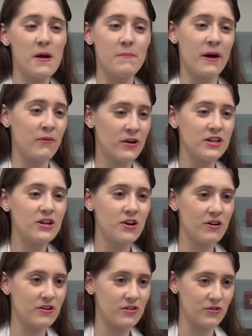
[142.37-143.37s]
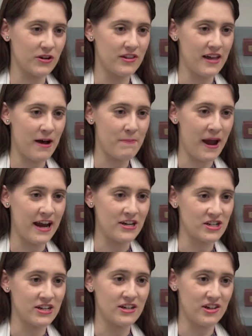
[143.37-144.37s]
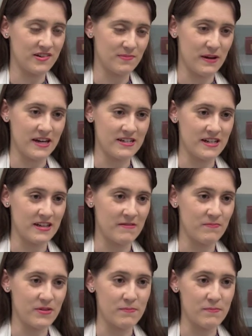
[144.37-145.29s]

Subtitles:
But when you go and look at that patient and you speak to them,